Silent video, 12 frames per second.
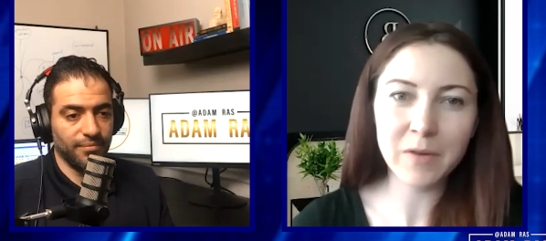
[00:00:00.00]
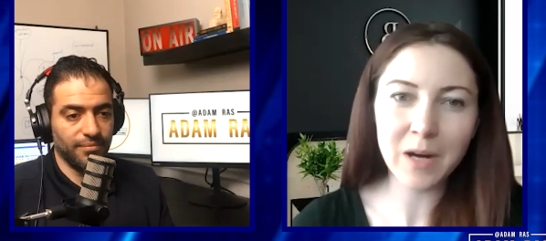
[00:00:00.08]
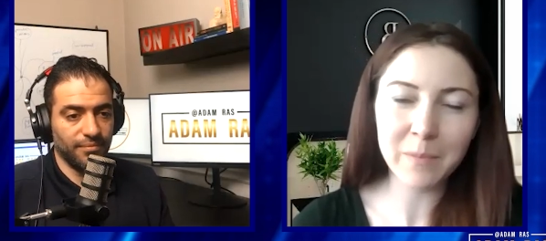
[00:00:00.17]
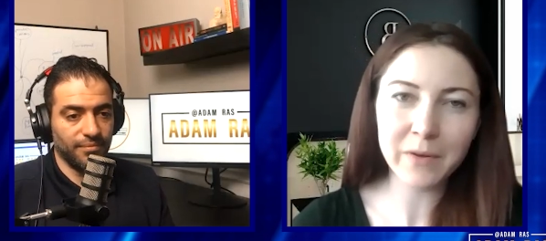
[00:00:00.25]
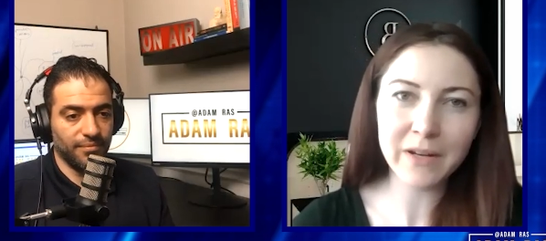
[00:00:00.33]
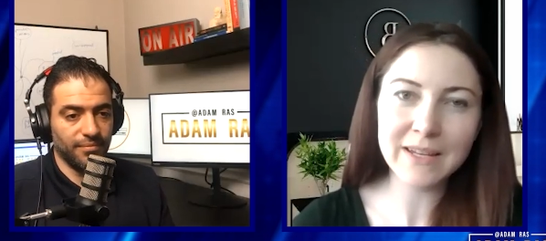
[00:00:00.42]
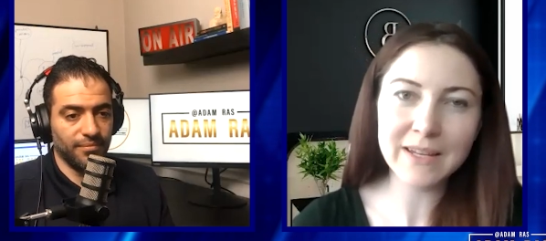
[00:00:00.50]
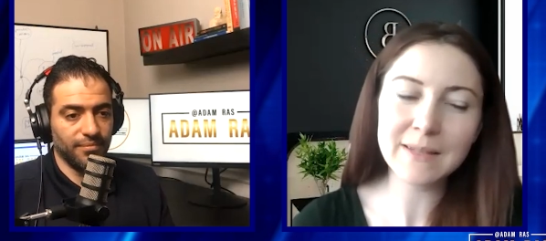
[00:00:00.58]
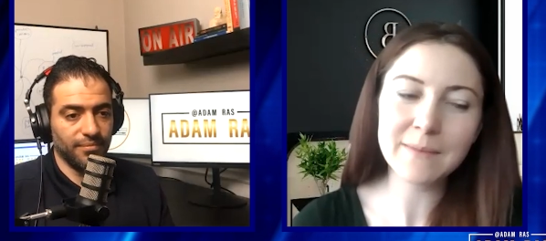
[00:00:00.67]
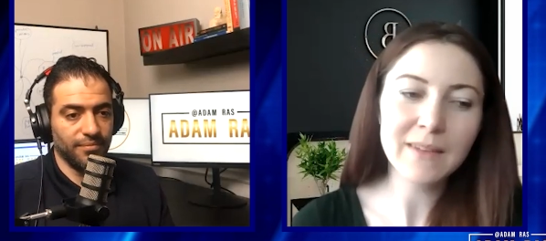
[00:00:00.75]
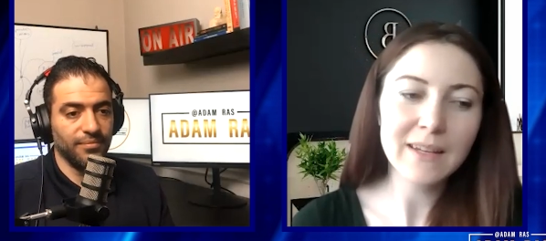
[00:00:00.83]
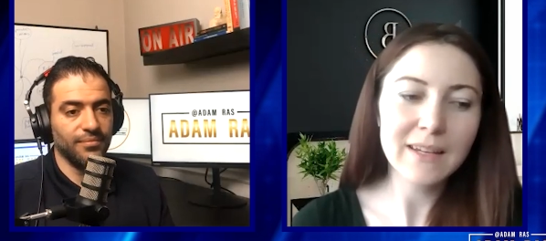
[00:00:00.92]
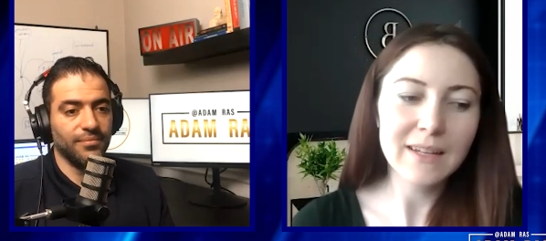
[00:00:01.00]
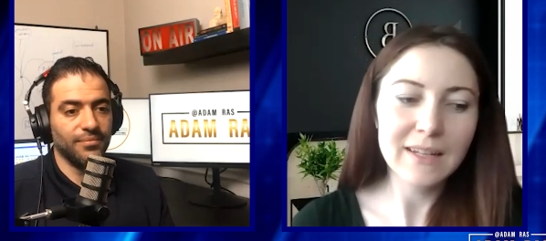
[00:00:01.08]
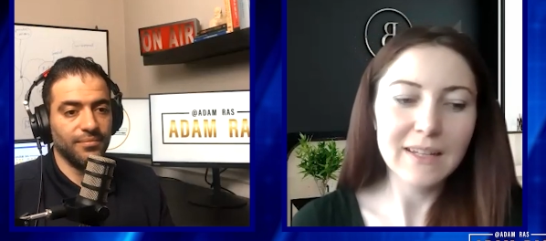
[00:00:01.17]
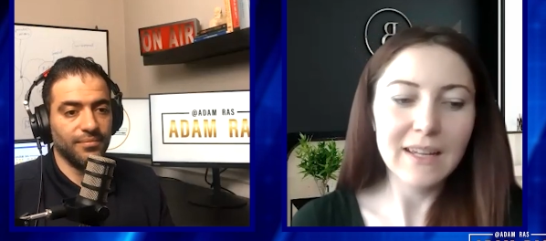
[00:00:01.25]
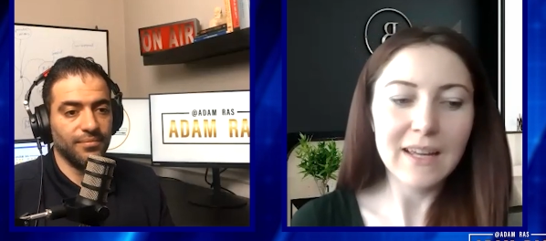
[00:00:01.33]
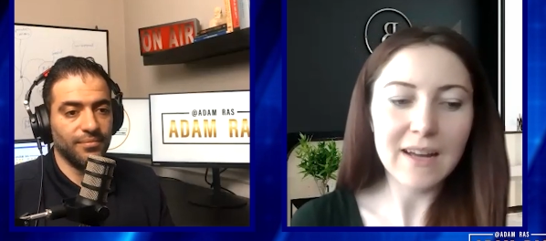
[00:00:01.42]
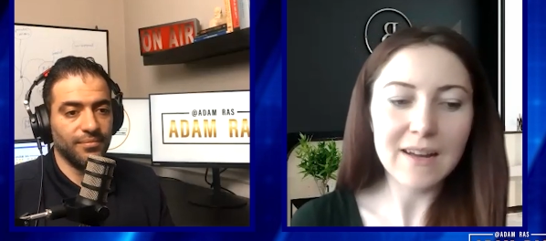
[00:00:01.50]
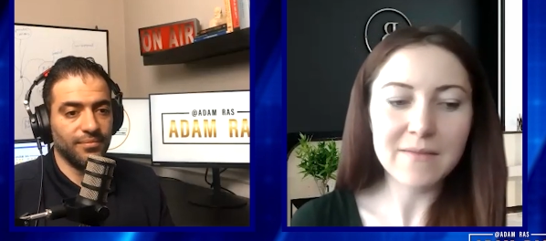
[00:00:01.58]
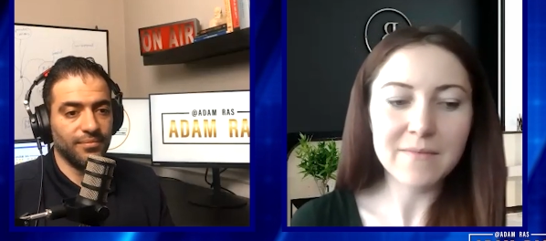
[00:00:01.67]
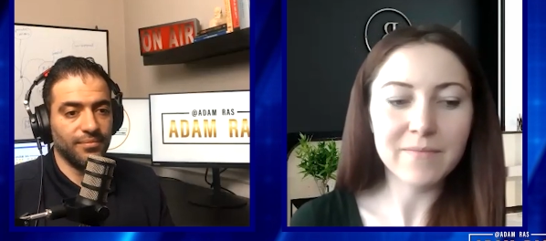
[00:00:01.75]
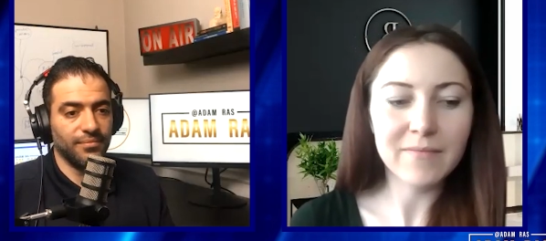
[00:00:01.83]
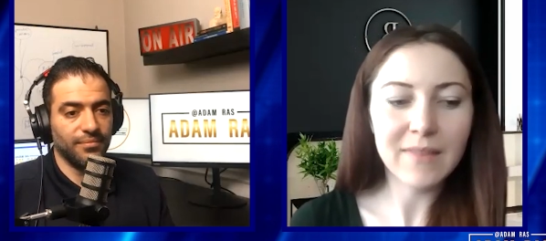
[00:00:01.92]
Speaker 1: Properties.
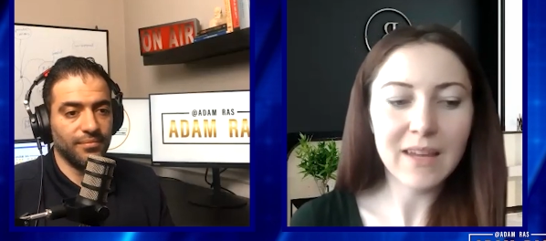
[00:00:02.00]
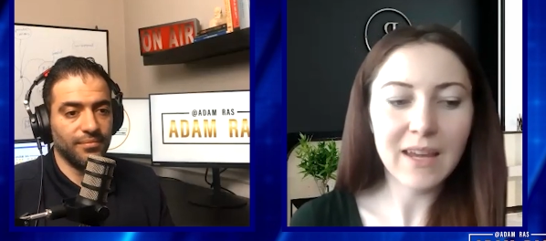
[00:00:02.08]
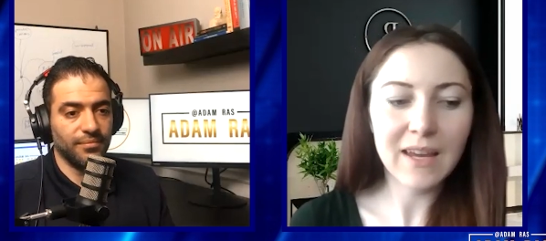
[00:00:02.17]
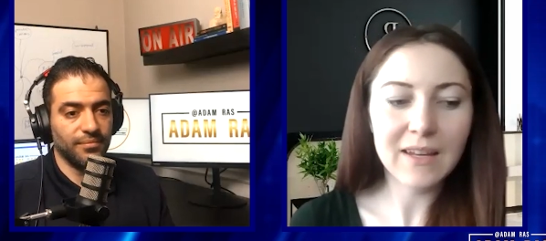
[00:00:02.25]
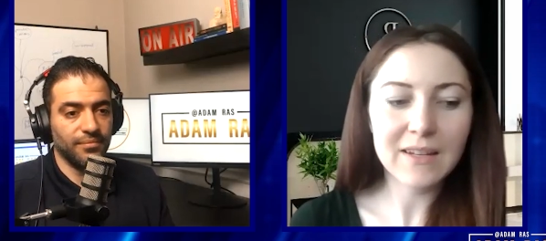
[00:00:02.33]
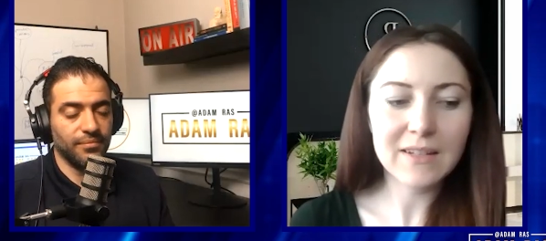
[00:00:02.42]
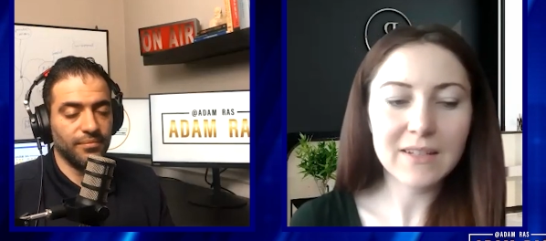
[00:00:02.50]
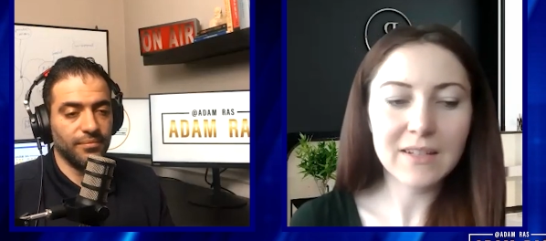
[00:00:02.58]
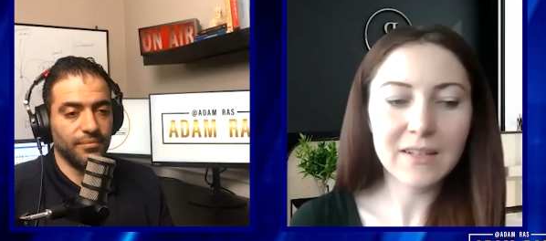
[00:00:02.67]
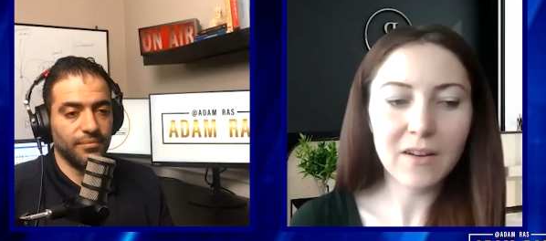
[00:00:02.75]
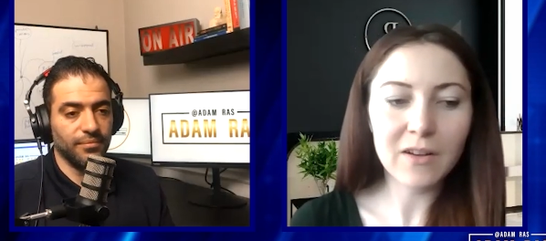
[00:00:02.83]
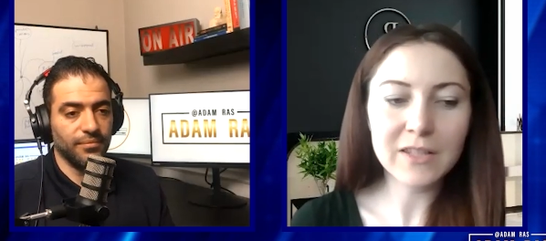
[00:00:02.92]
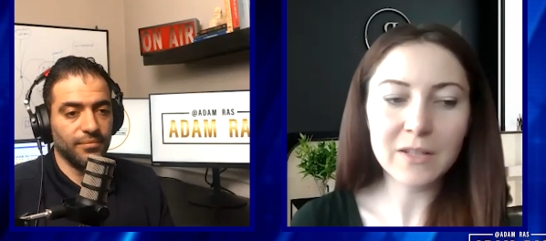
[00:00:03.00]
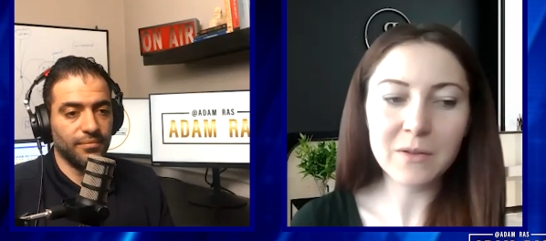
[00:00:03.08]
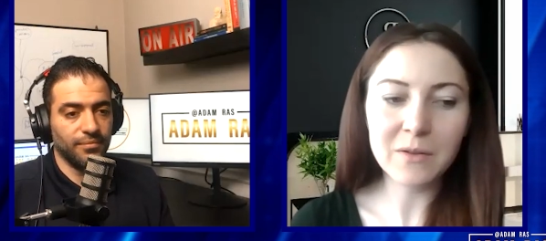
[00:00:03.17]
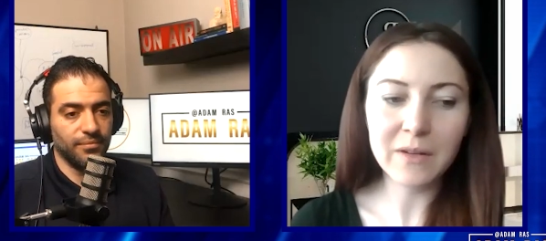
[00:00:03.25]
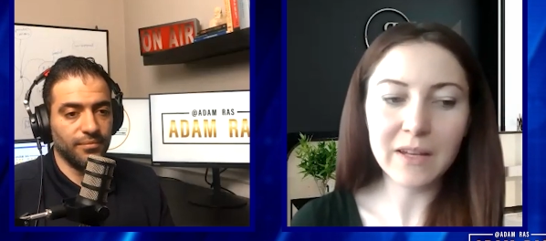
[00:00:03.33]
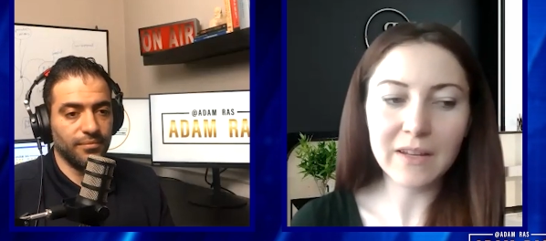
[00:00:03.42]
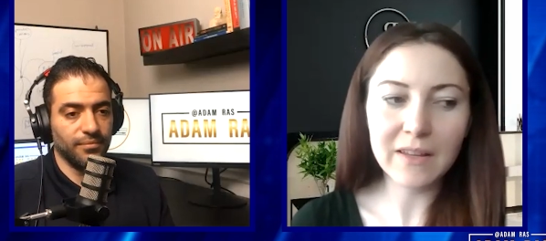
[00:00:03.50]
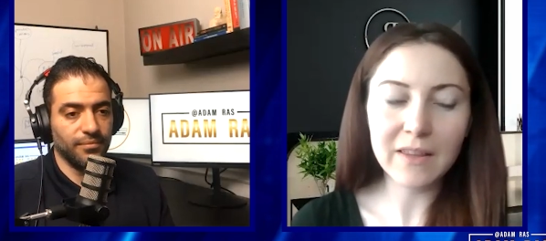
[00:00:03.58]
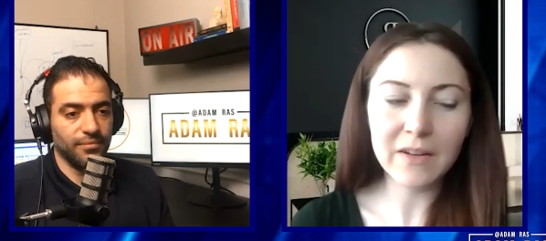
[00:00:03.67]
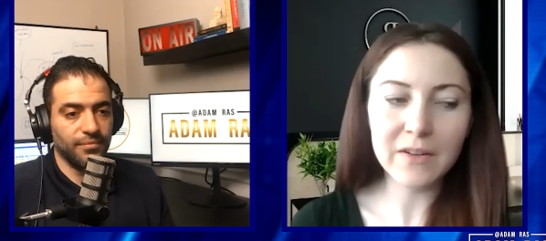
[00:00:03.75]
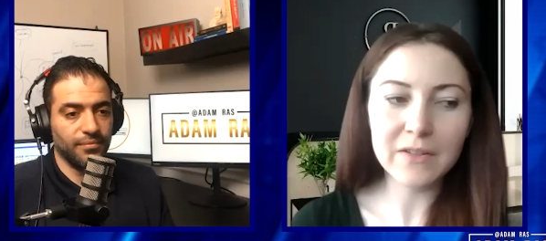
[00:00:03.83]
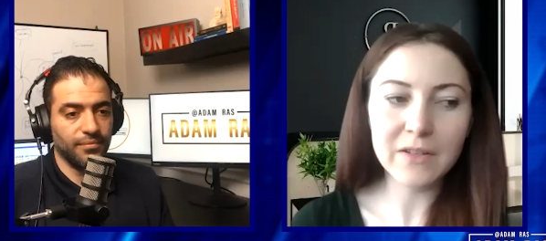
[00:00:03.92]
Um, and also eh,
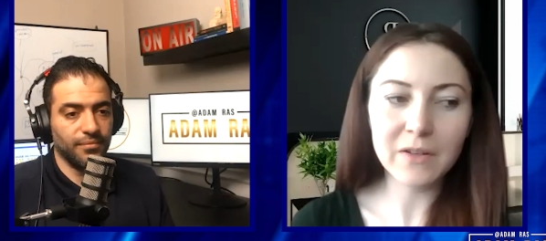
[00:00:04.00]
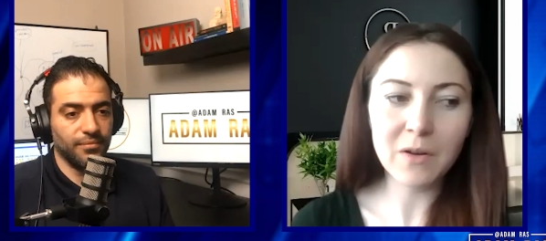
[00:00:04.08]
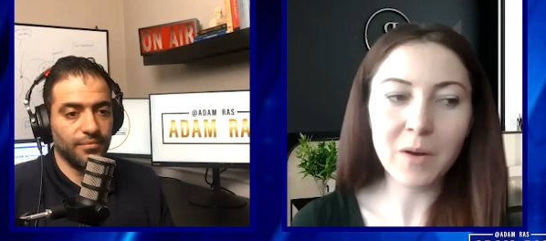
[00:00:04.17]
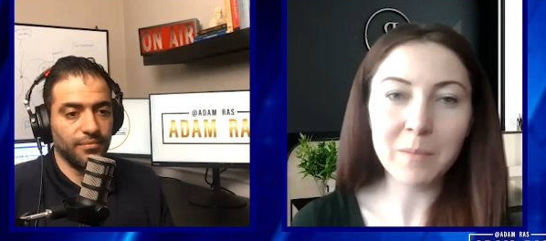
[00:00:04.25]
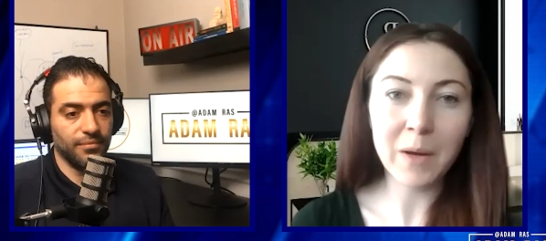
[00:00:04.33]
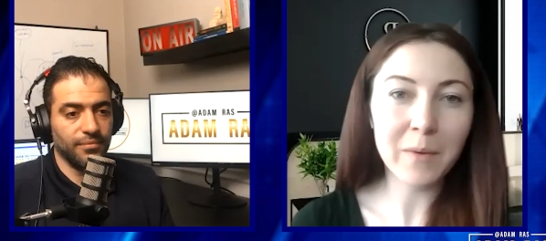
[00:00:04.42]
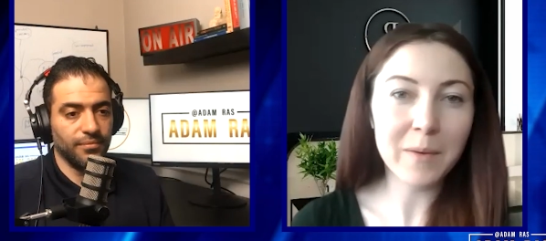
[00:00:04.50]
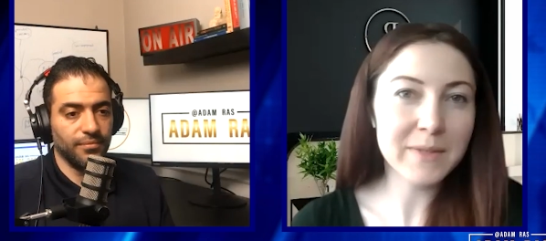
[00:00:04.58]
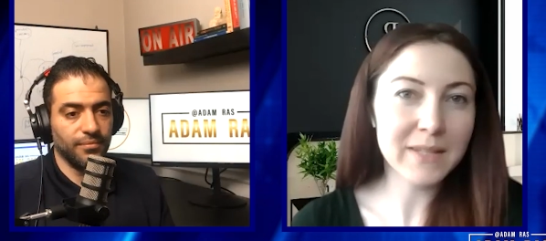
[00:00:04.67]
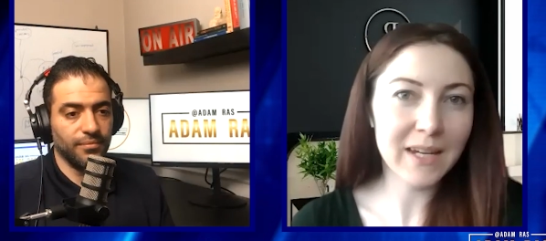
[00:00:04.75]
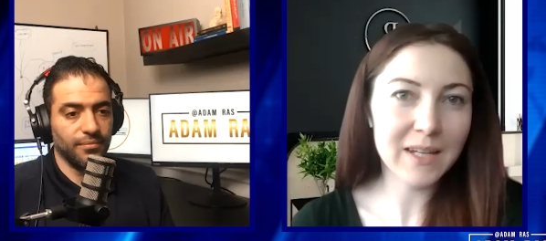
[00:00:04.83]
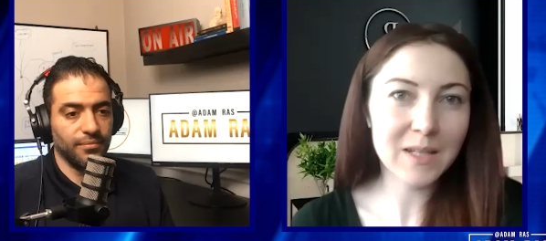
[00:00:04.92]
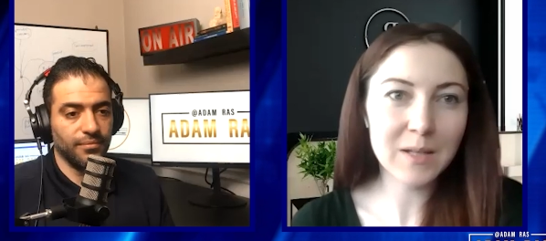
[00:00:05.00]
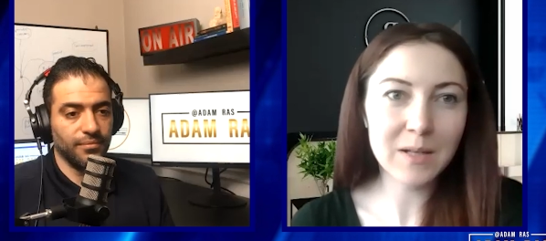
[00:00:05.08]
there's, you go on my website,